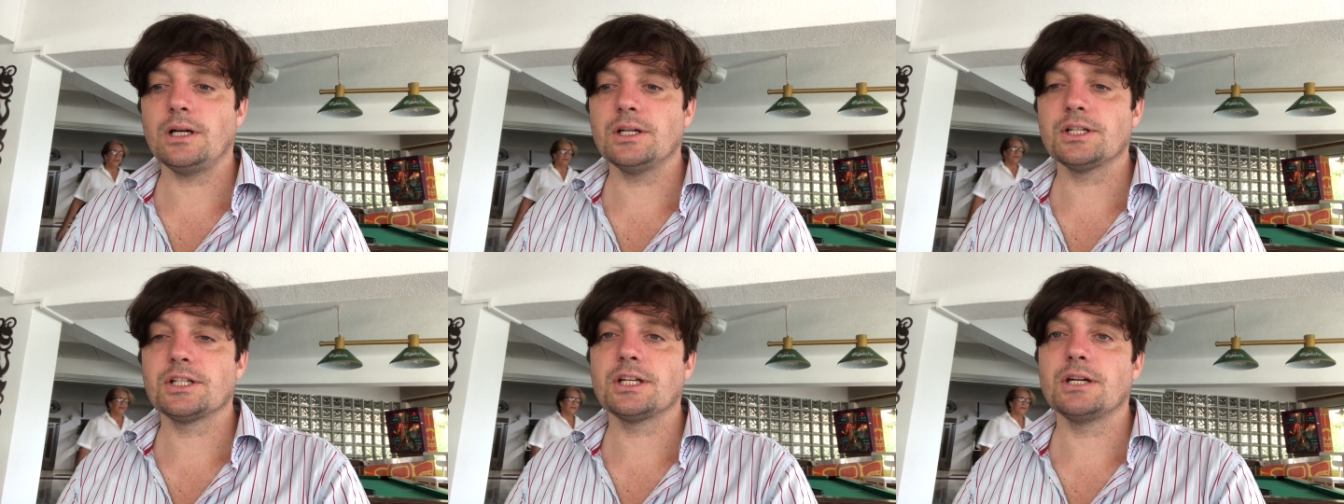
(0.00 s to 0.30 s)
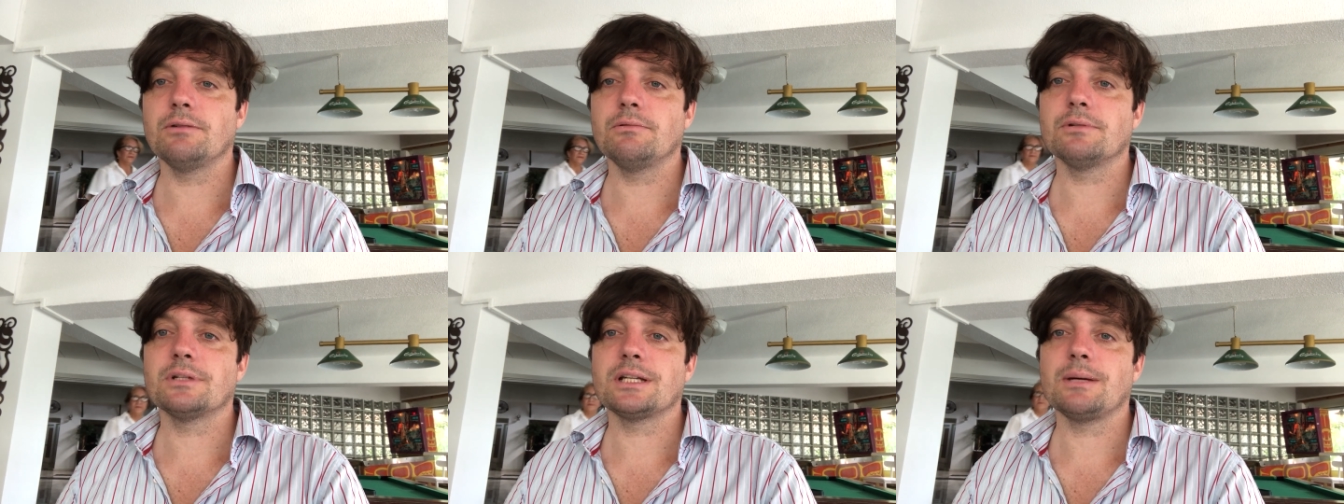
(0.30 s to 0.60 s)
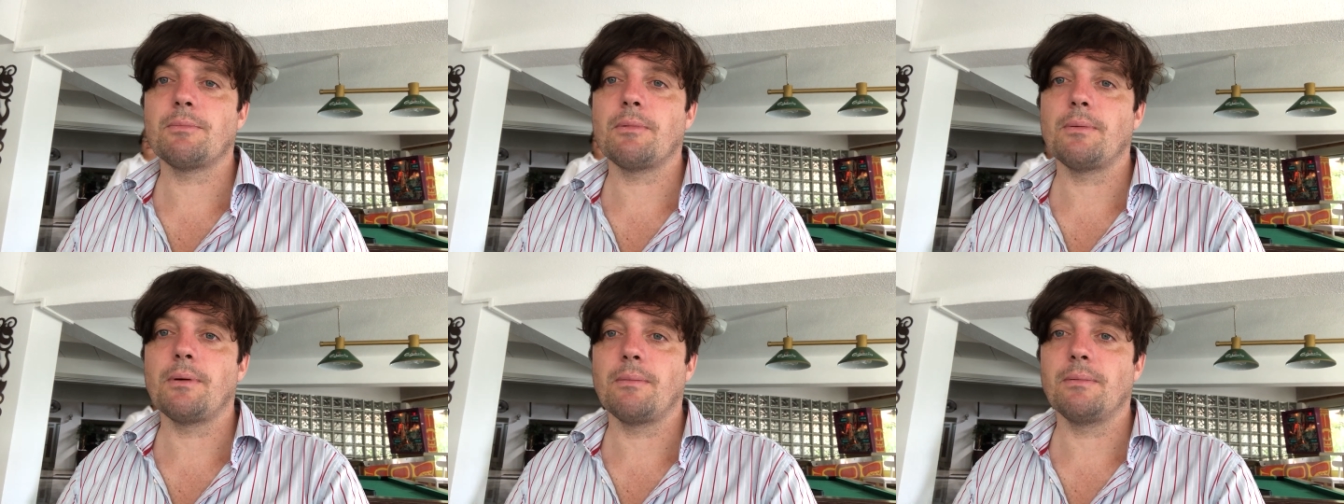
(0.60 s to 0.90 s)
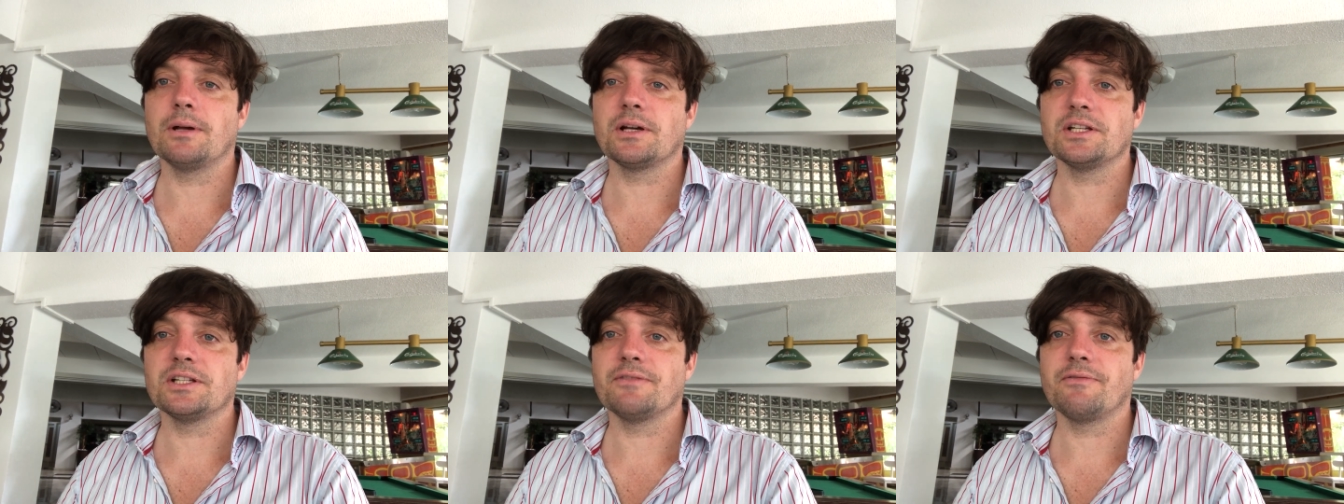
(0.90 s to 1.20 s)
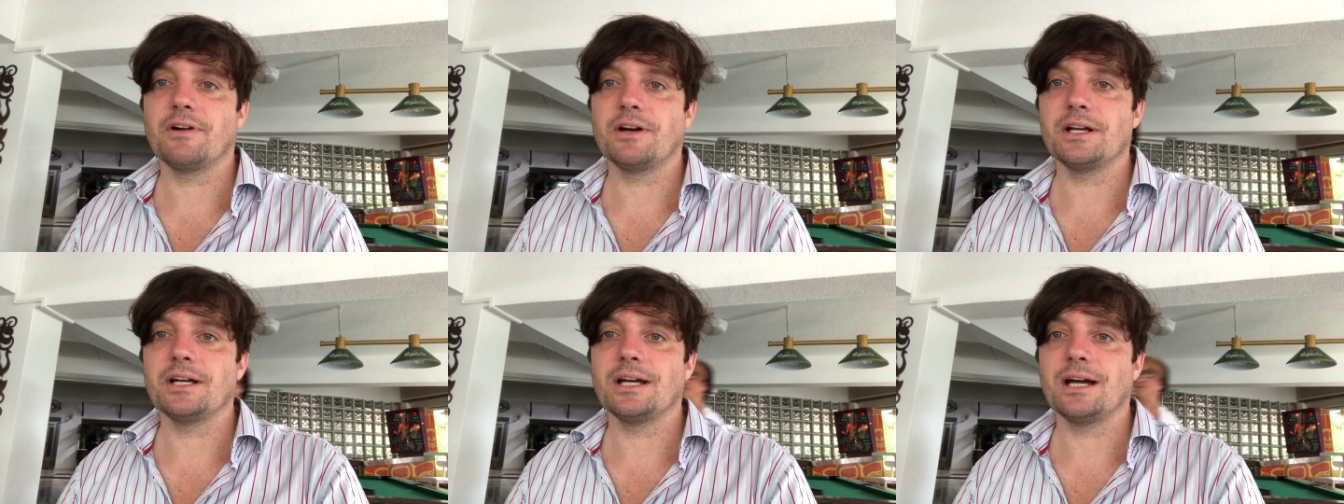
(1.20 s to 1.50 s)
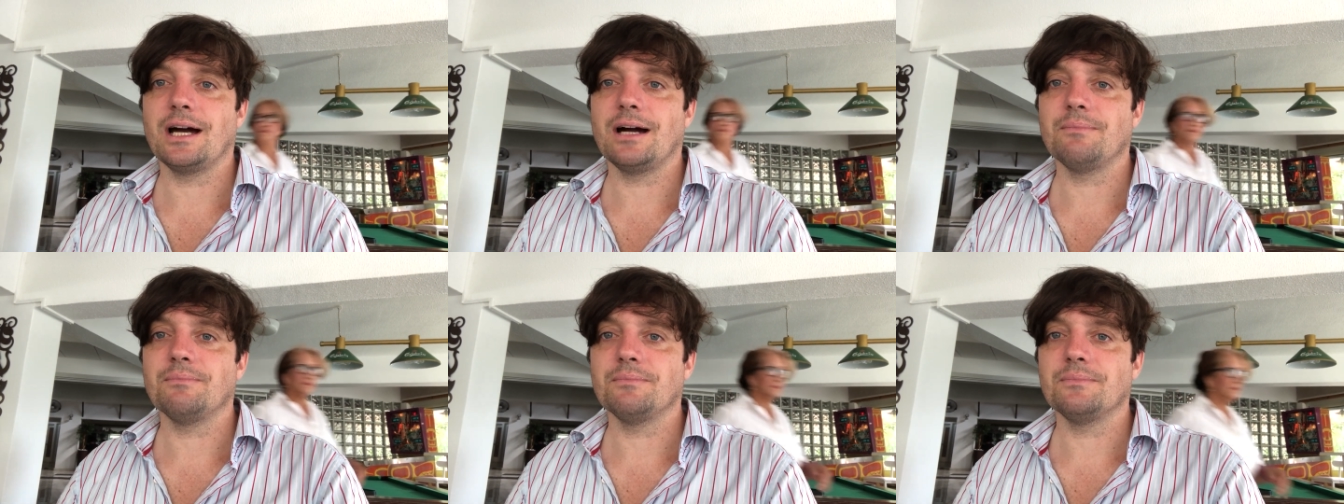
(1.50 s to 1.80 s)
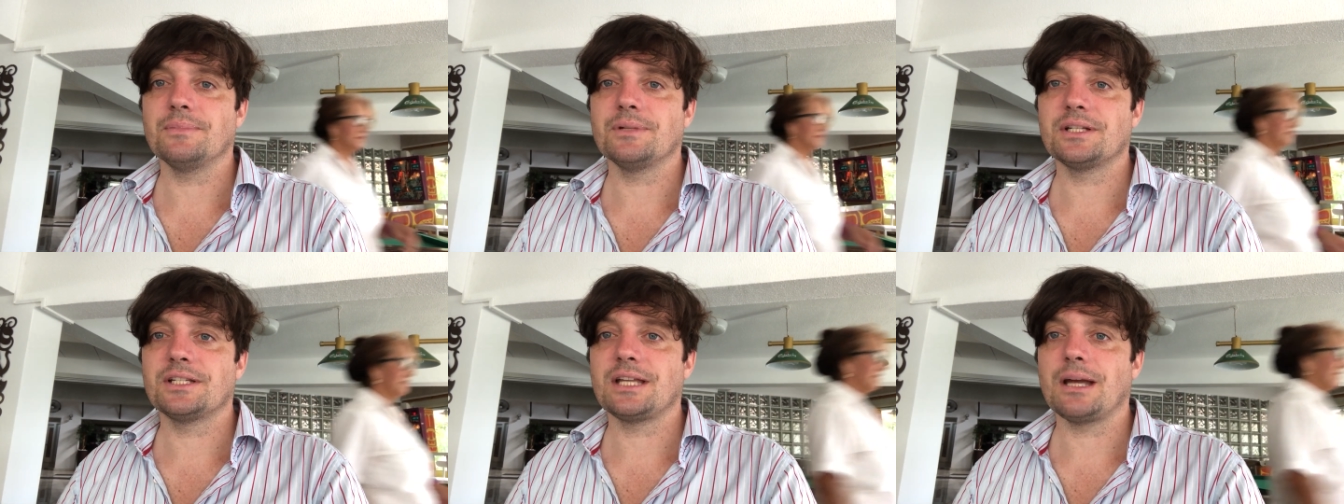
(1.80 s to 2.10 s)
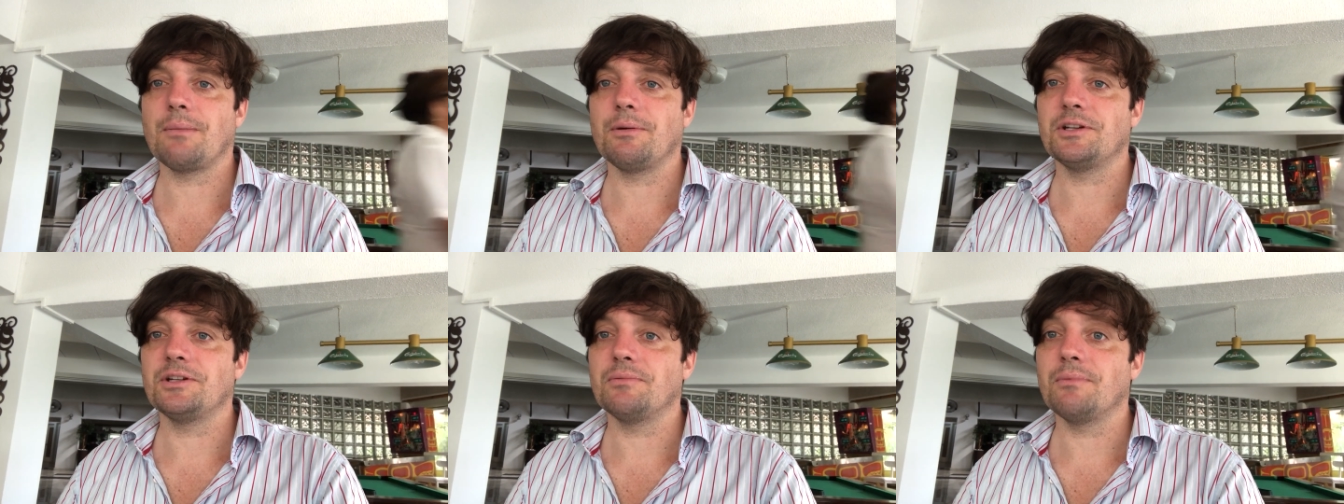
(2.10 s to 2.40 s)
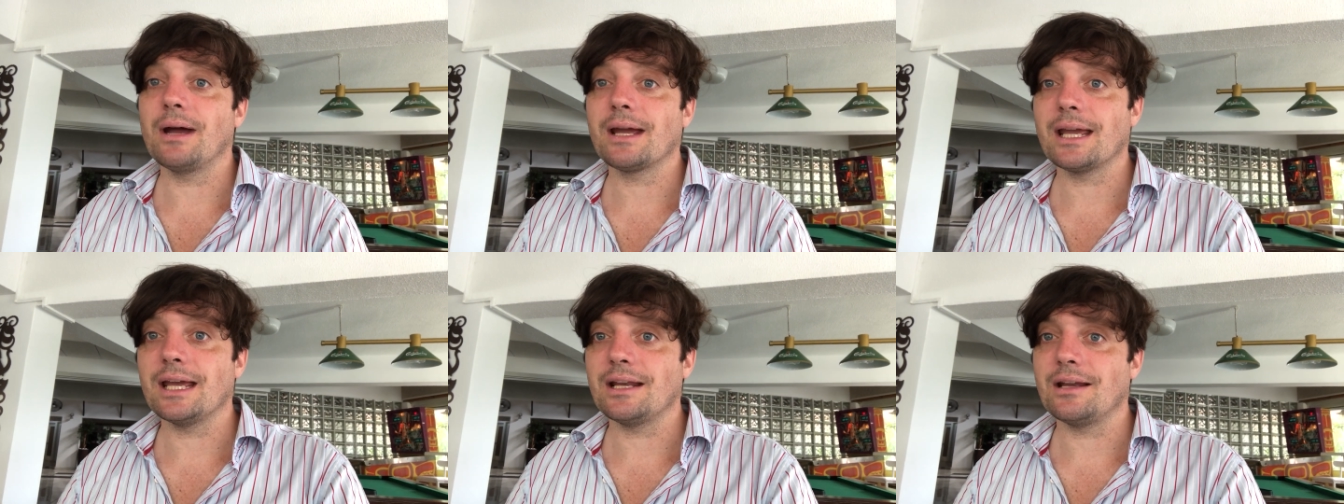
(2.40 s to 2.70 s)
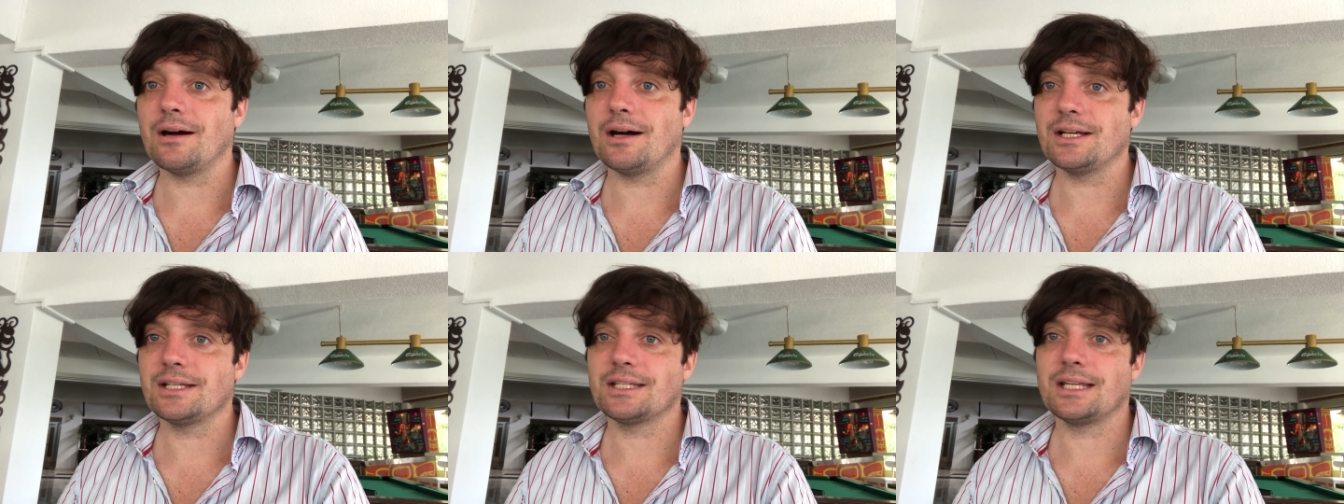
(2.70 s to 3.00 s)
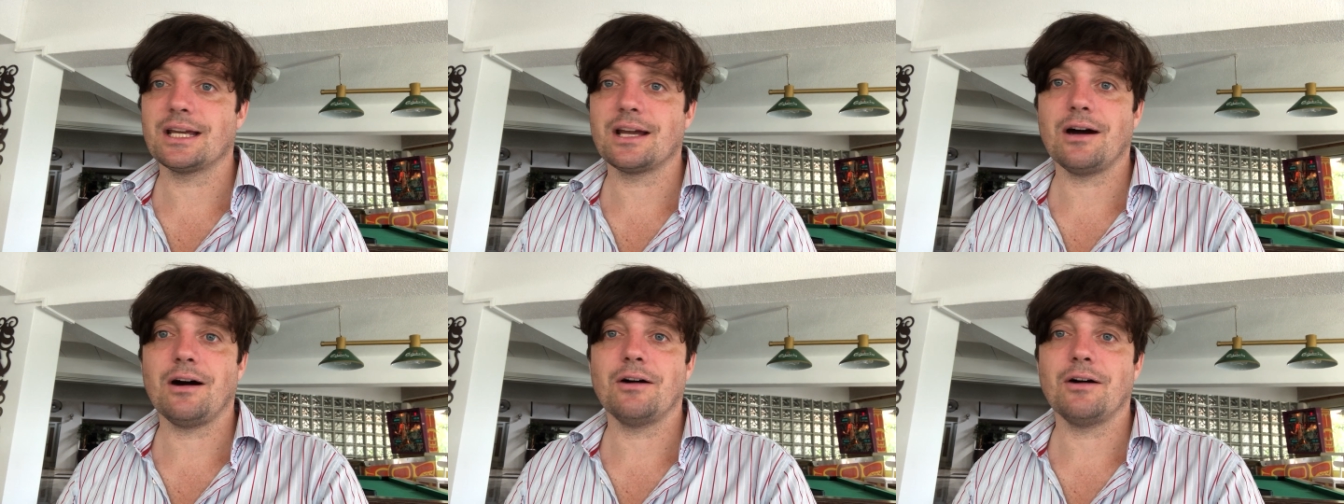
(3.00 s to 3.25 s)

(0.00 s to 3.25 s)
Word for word: so some Republicans are very um, stubborn to recognize they